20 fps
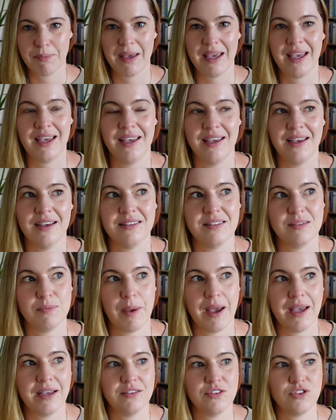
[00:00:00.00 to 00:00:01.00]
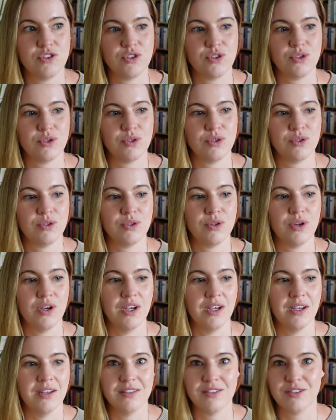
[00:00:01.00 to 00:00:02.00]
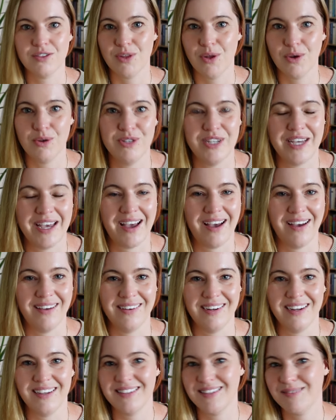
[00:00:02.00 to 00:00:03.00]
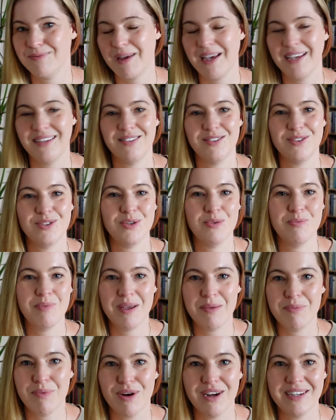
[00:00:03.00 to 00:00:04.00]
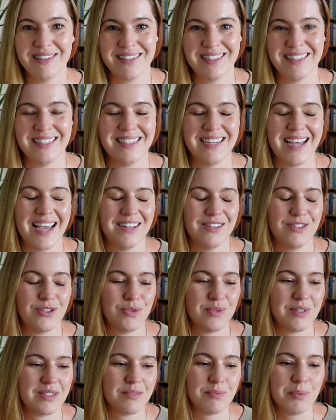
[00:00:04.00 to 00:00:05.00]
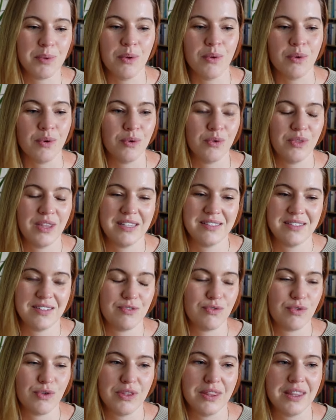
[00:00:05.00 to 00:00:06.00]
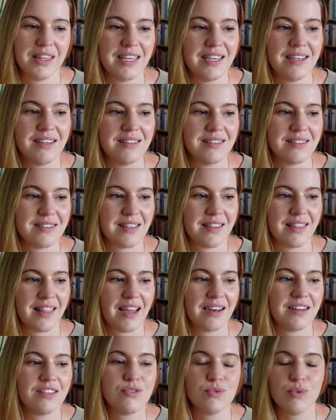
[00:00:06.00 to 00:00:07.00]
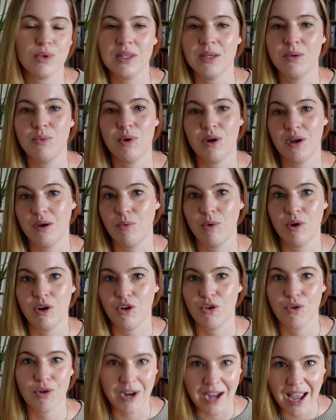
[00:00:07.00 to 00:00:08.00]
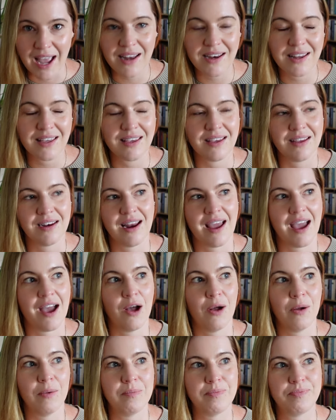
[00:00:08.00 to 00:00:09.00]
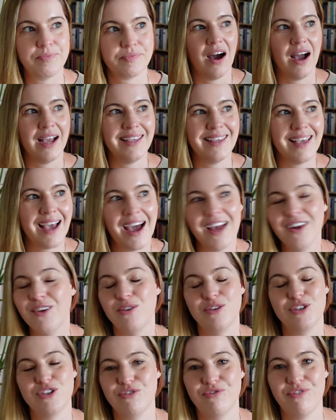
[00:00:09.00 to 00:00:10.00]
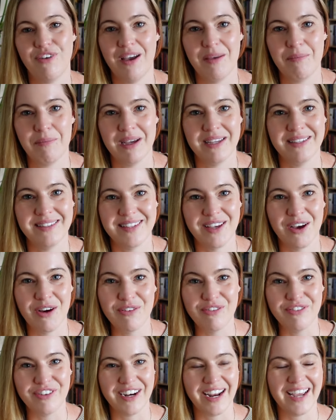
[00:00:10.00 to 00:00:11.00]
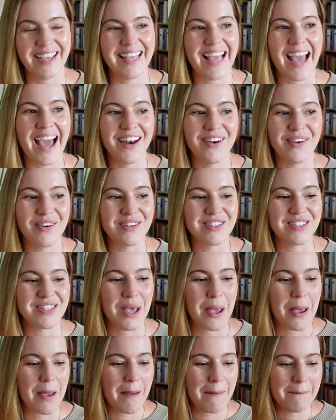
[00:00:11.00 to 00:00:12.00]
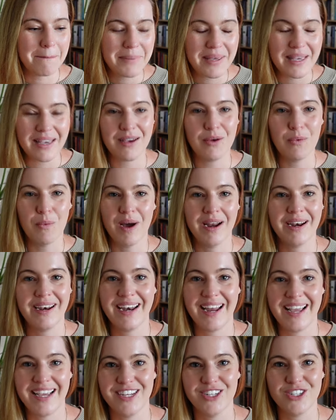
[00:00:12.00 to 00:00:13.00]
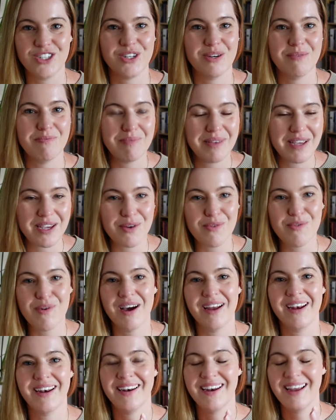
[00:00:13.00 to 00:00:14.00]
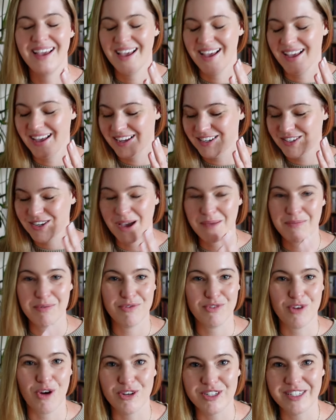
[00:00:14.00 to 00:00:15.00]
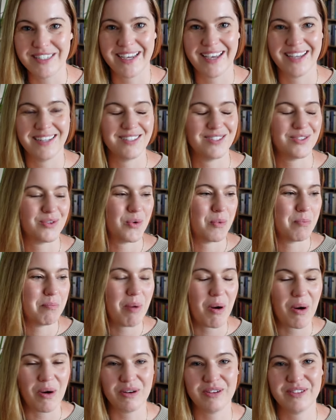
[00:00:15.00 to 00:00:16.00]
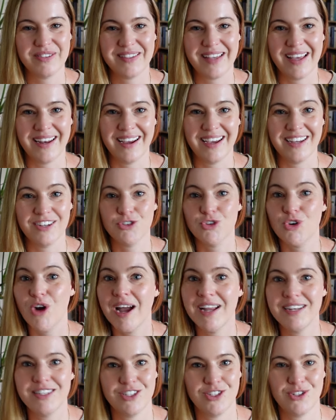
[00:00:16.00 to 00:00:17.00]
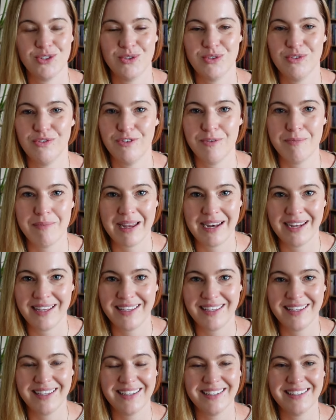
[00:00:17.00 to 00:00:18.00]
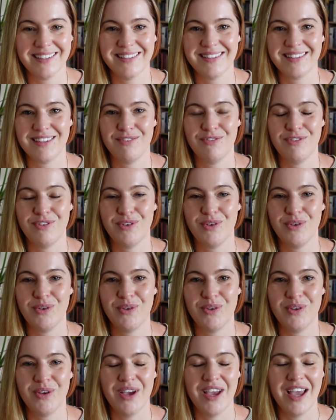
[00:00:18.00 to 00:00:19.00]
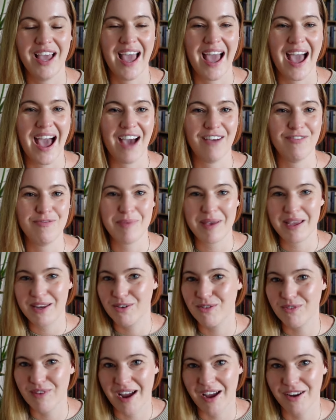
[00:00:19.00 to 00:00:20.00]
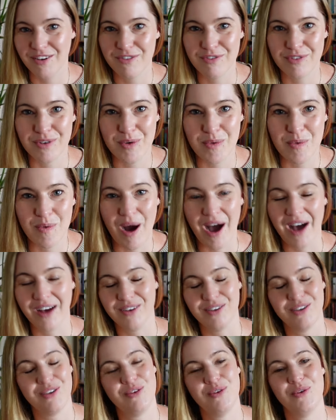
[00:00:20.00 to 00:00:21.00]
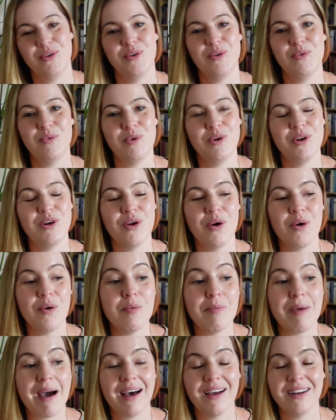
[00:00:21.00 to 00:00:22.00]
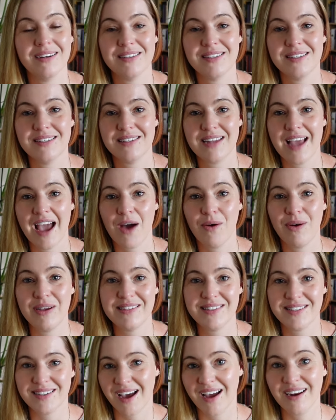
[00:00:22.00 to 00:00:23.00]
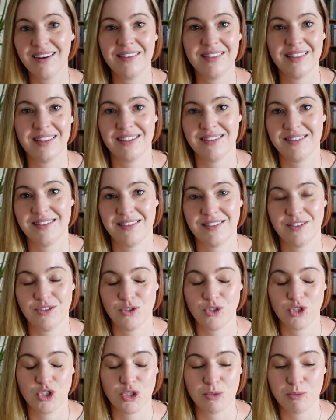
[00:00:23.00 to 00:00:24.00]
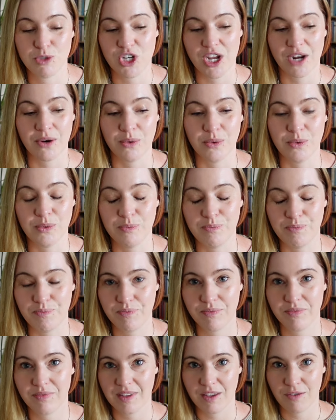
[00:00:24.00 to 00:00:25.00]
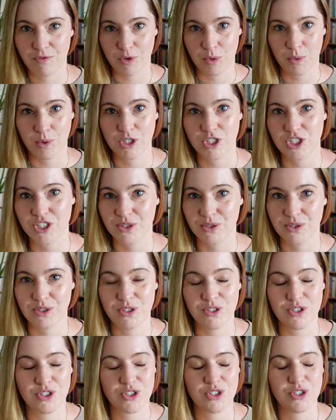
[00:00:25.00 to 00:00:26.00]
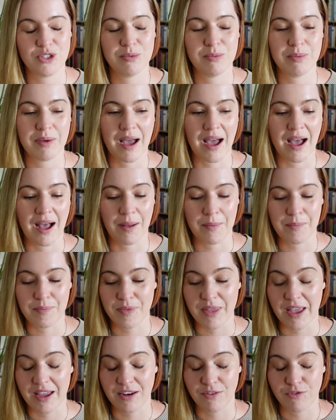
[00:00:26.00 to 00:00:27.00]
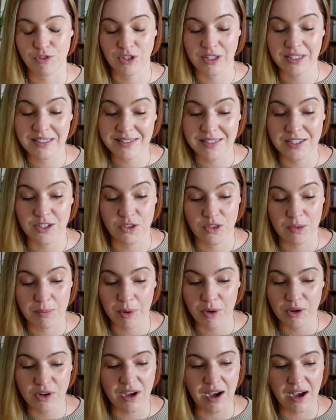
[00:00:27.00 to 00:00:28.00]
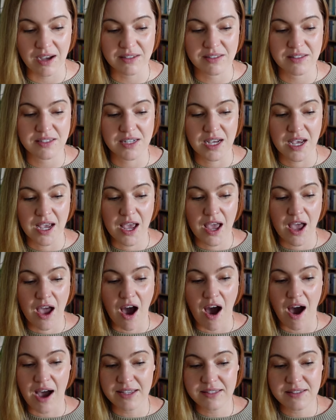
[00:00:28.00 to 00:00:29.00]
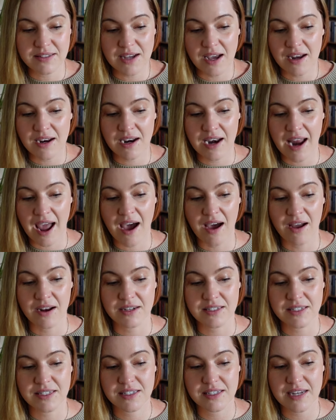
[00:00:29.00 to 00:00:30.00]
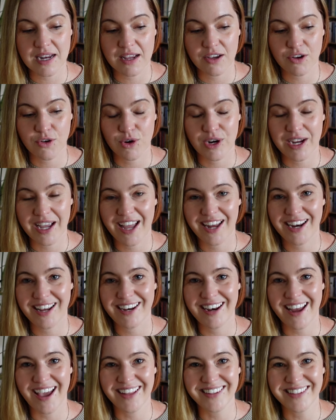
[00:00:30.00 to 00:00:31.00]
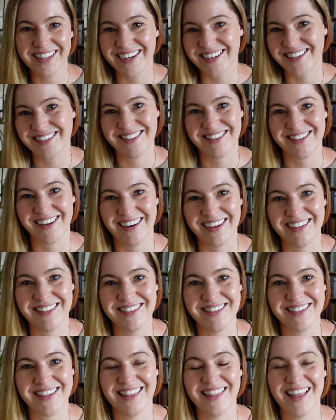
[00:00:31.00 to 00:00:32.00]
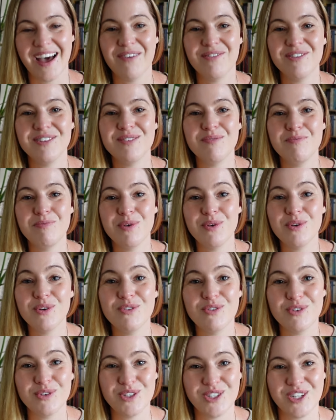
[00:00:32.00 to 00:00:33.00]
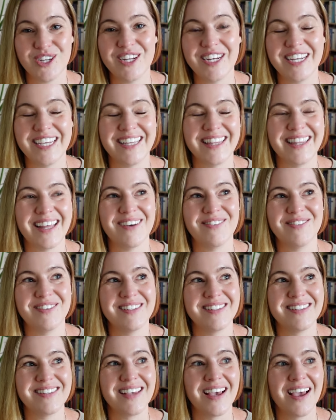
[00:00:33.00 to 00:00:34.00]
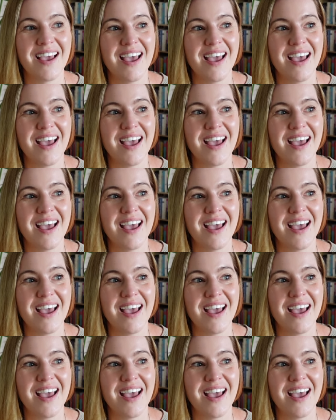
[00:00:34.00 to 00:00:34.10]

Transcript: be, a space to slow down, a space to be present and to explore all these different things. And that is really what I want to create here now. I cannot define myself and I cannot pick one niche pick one type of content or box. And I tried to do it for many years. If you have been around for a while, you would know about how I started this YouTube channel if you're watching on YouTube um, and if you're listening on the podcast, I started out creating nail art designs. And that was a beautiful journey and that was